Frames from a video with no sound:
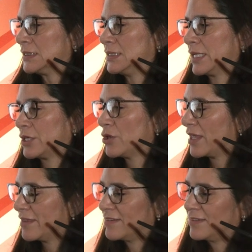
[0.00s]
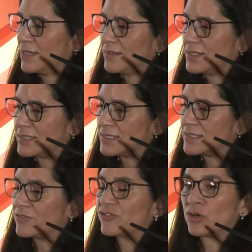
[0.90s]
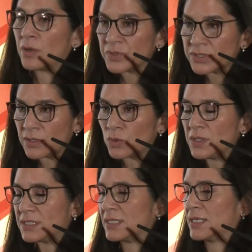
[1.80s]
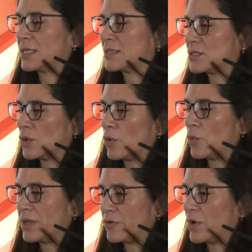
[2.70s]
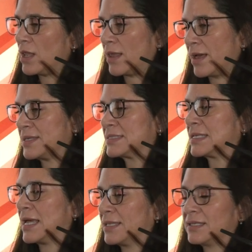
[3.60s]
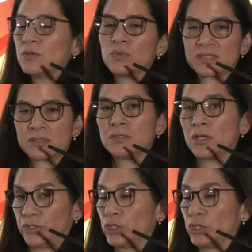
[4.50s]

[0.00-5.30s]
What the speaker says: Like you can see, this is the thrombus that we take, so we realized that it was not